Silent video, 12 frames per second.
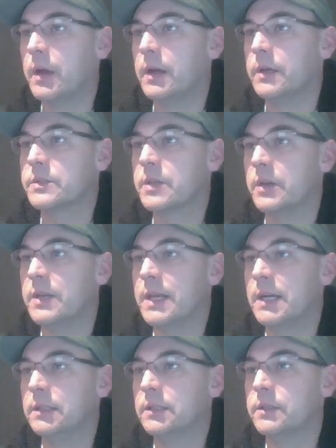So
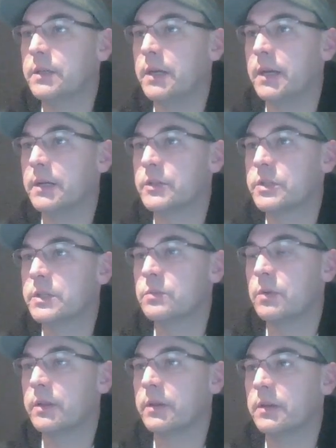Nell, she's
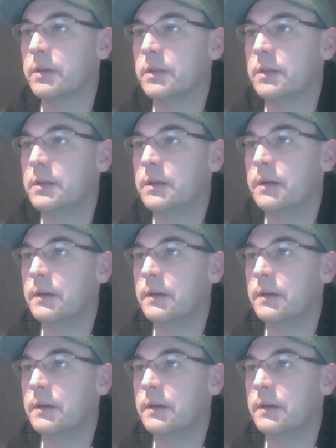one of the